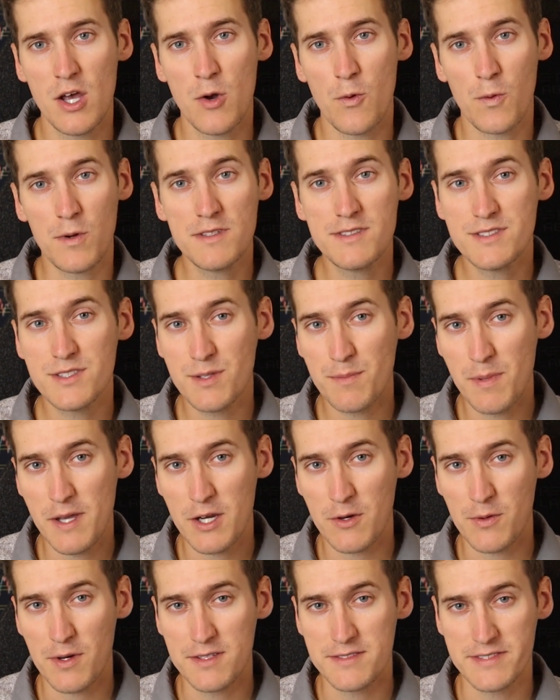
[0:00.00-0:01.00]
once the
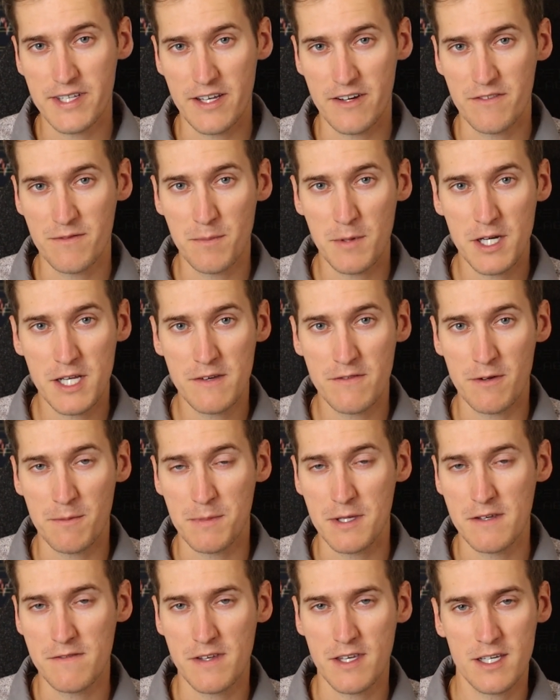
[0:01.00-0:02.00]
bank runs out of money
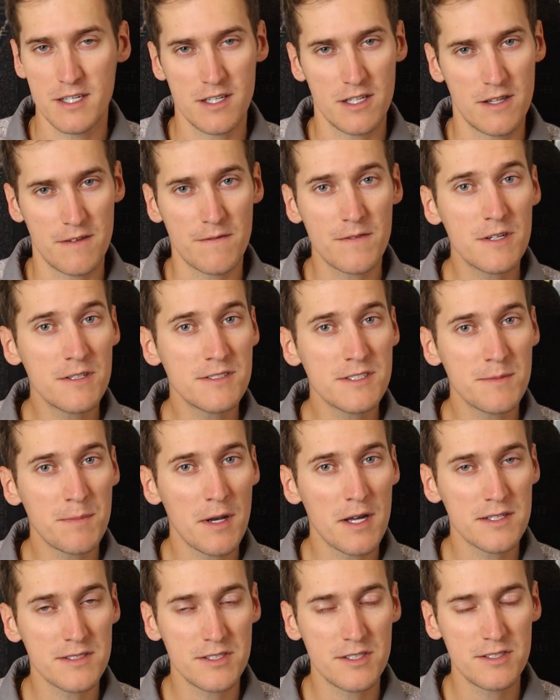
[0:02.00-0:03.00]
from giving it to the first
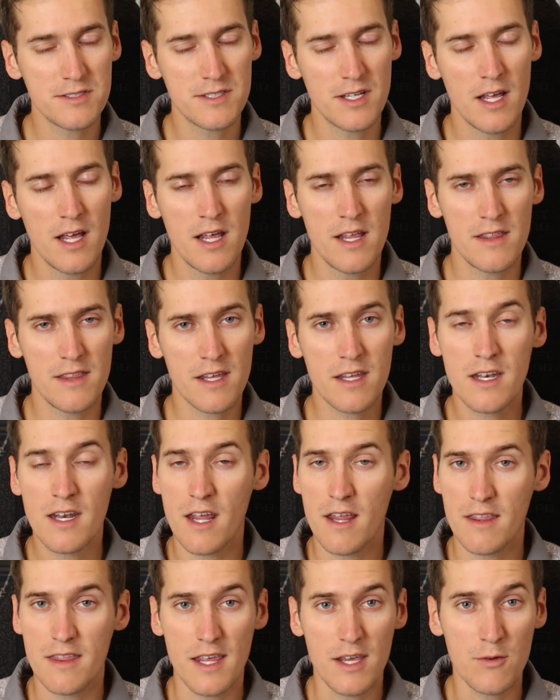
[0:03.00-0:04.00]
depositors,
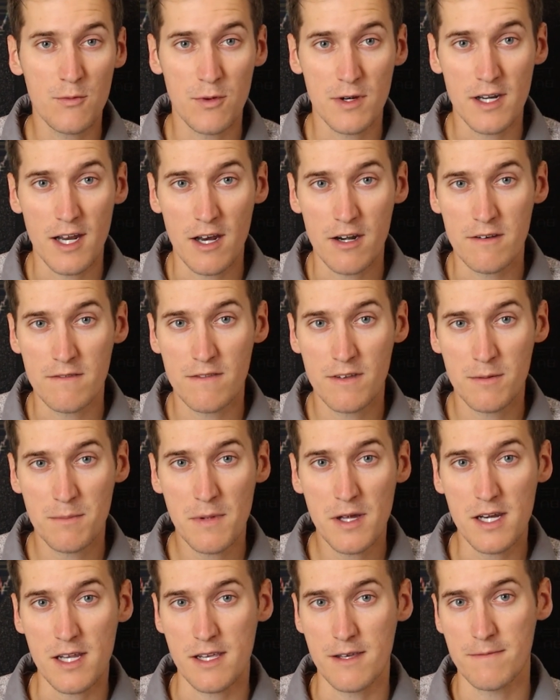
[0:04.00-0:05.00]
then they run out of their
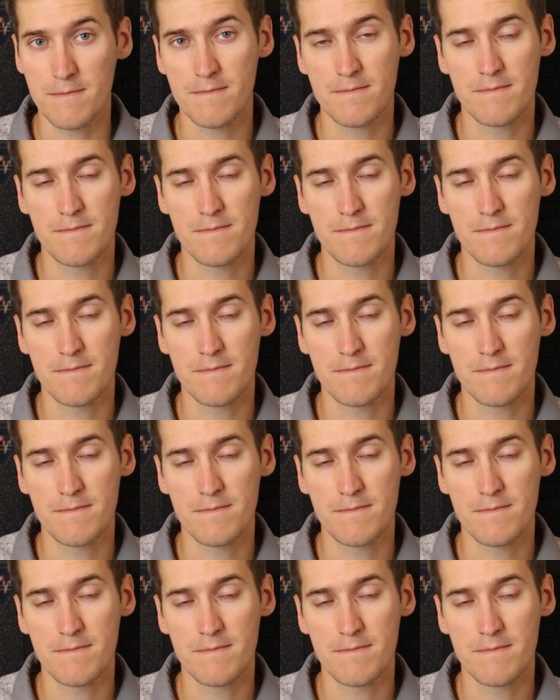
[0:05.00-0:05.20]
money.